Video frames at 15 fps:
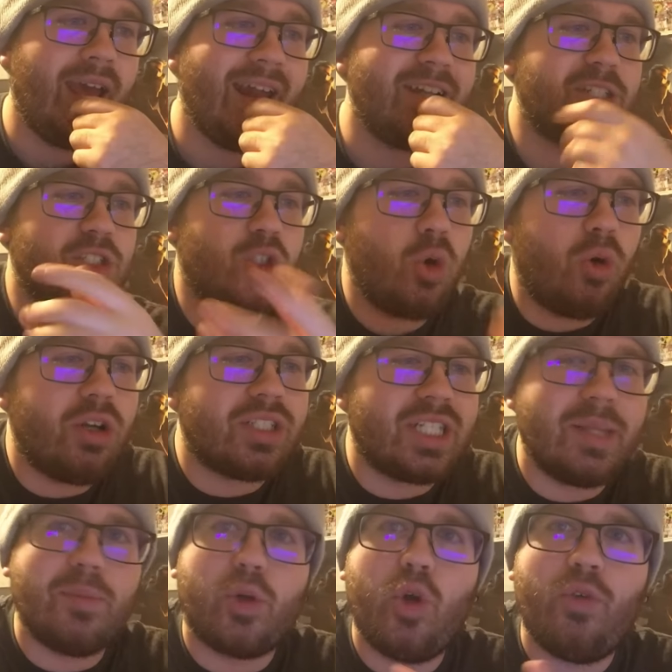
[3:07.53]
it's just cool to
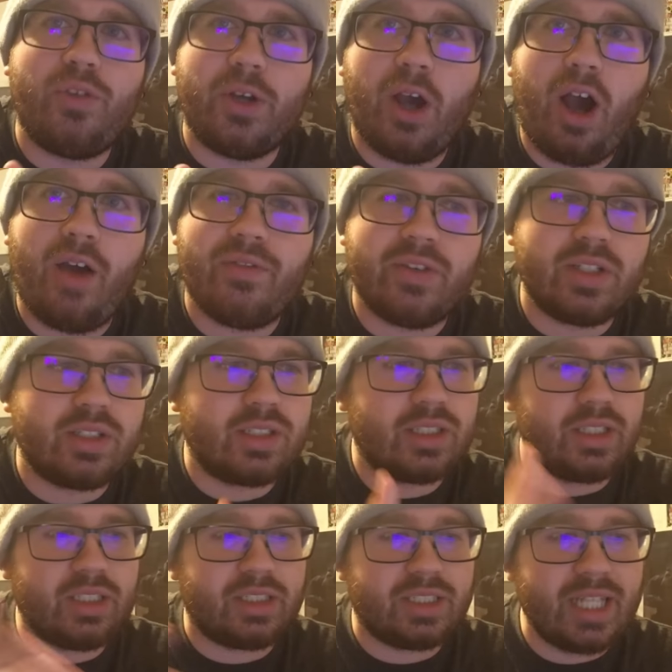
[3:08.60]
see them goofing off and
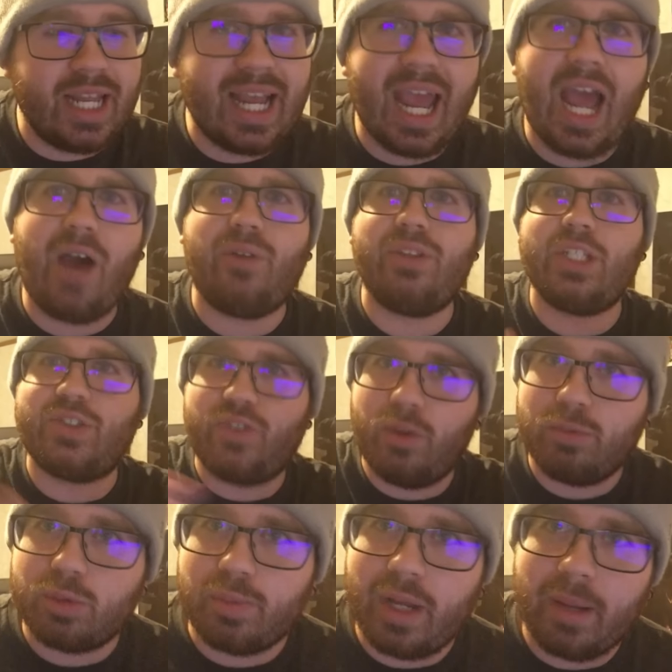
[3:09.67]
seeing how these
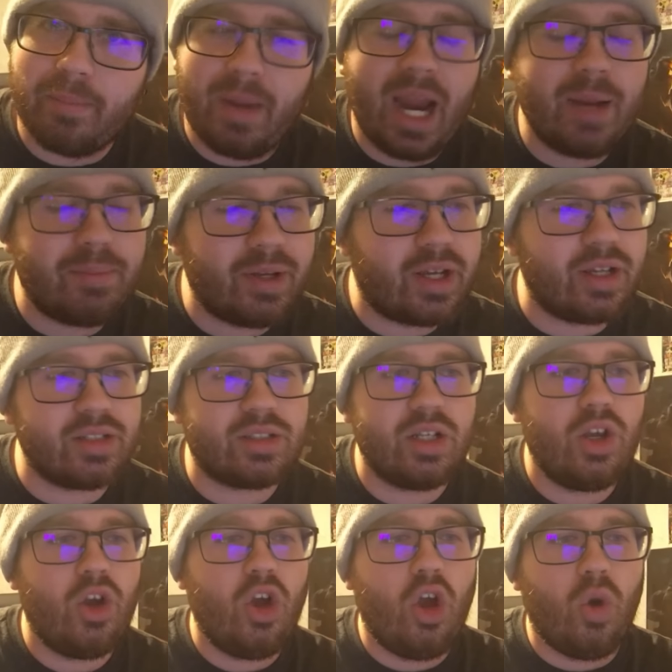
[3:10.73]
films are being made, because
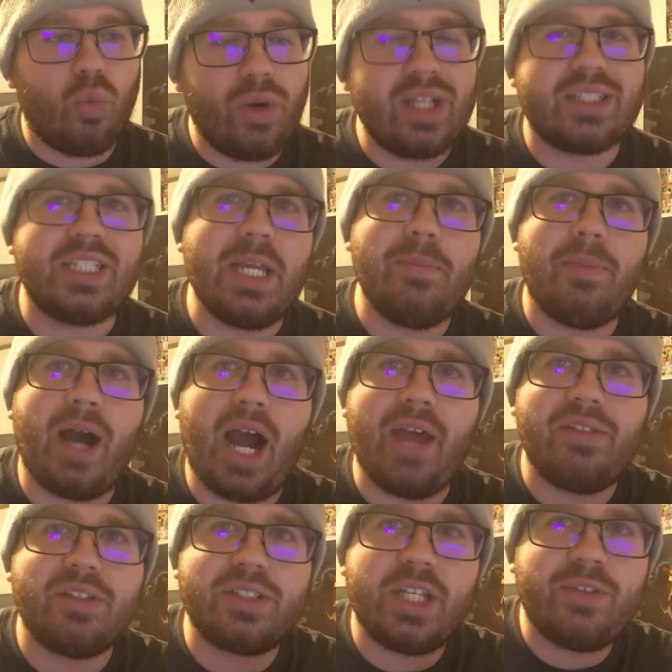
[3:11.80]
we see
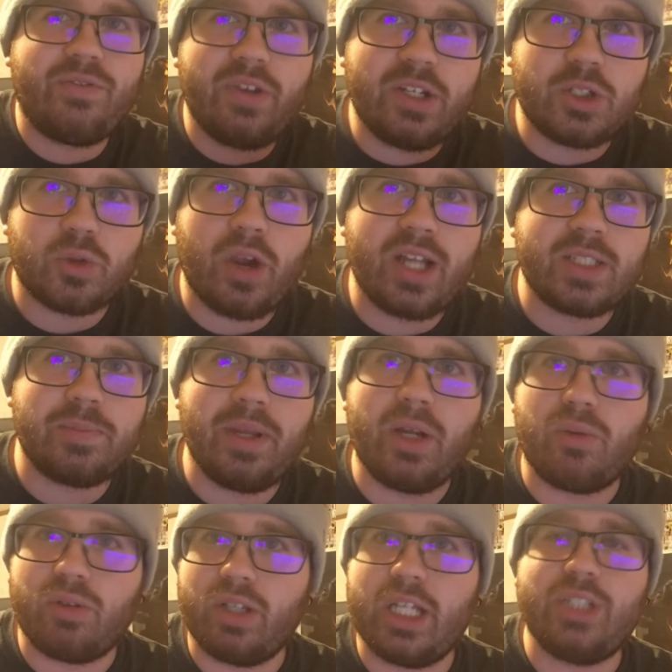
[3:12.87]
behind-the-scenes featurettes
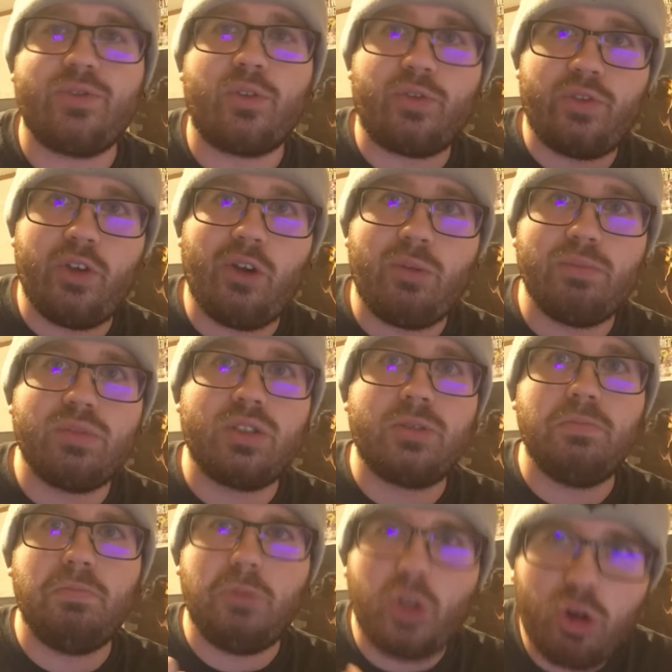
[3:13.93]
being released for
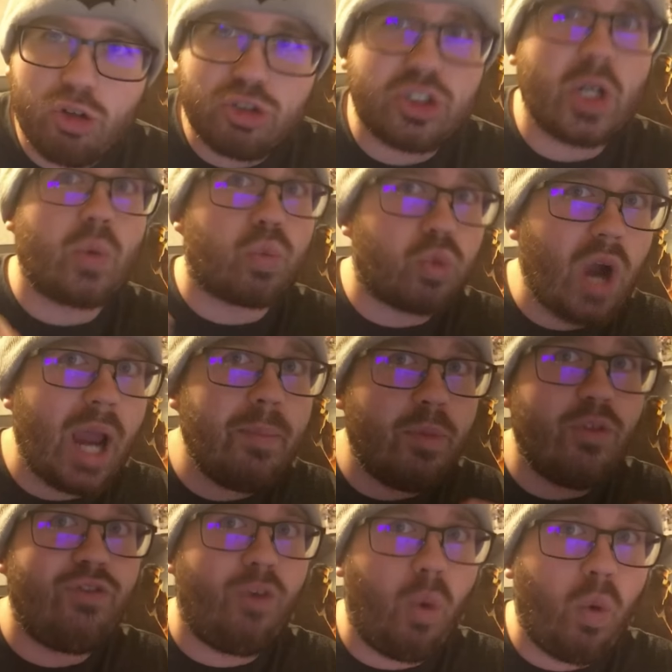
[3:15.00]
films, usually right
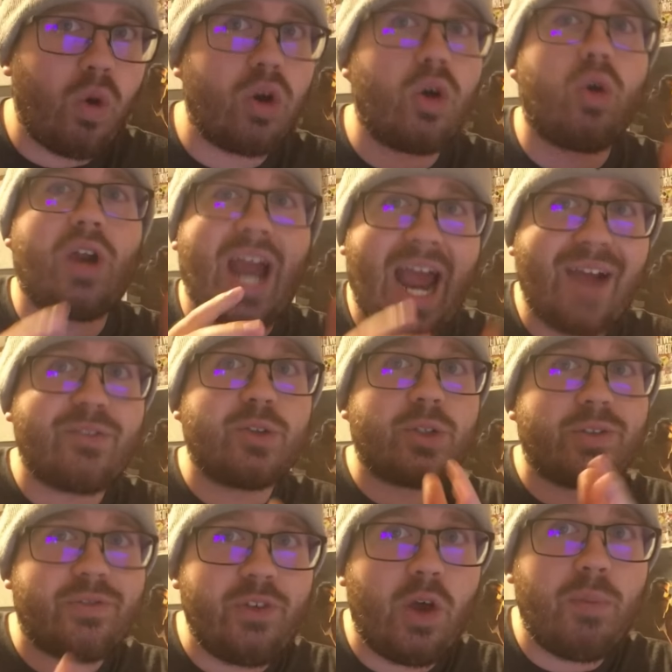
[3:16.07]
before or after
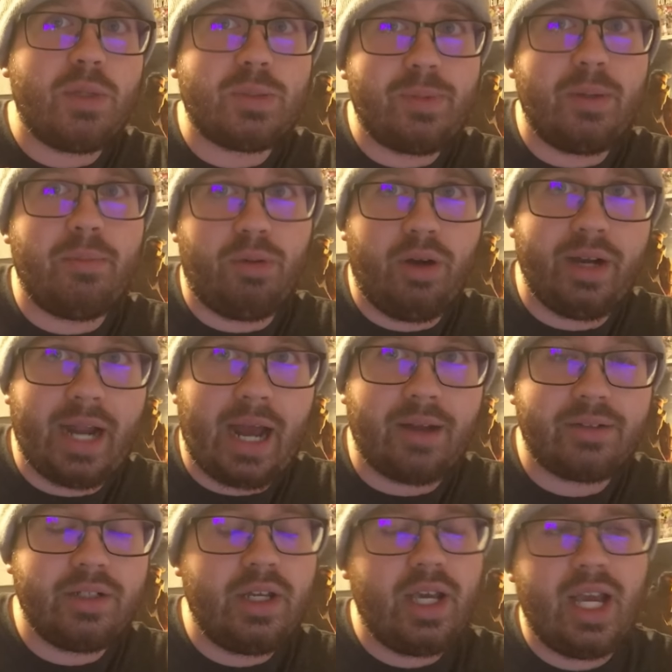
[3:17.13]
the film has been put
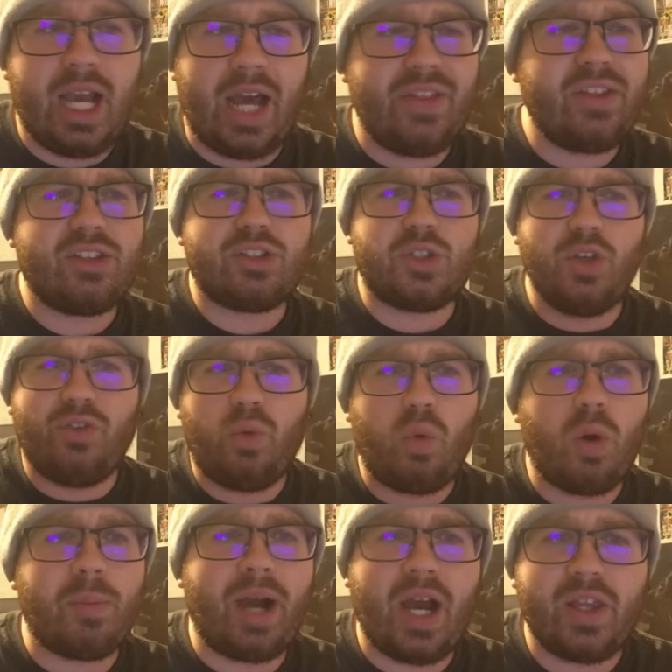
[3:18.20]
out. I think the Civil
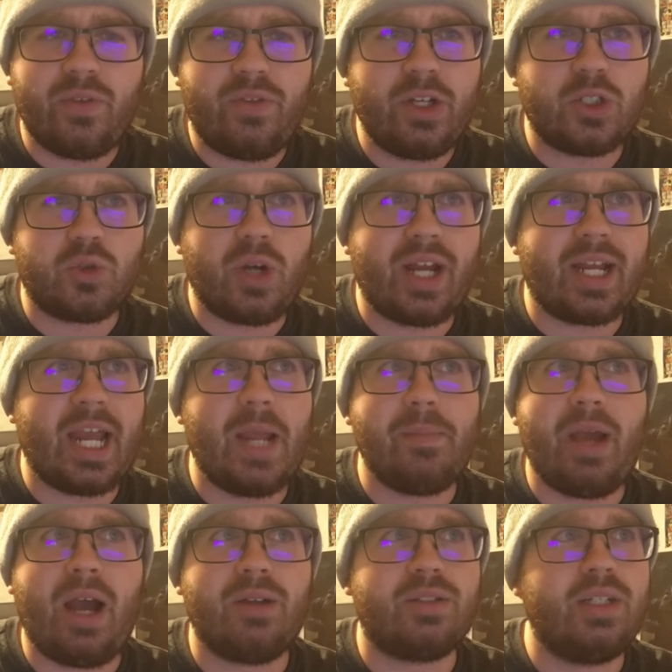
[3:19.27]
War behind the featurette
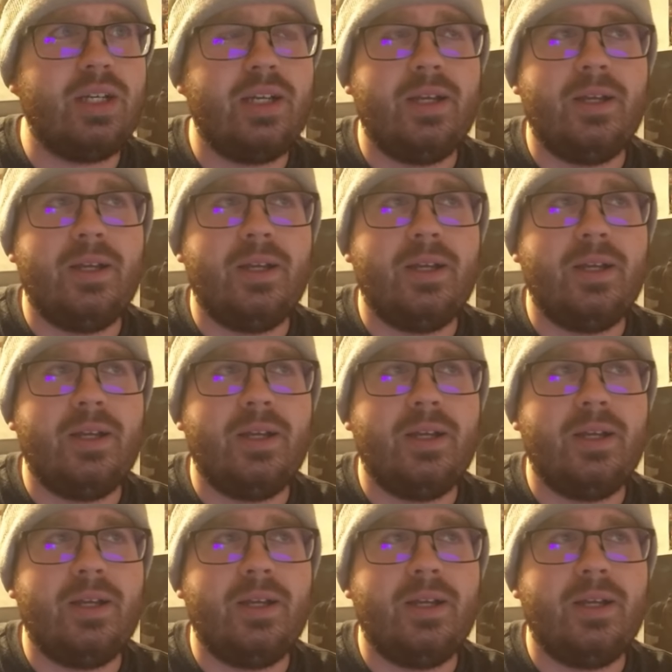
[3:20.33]
came out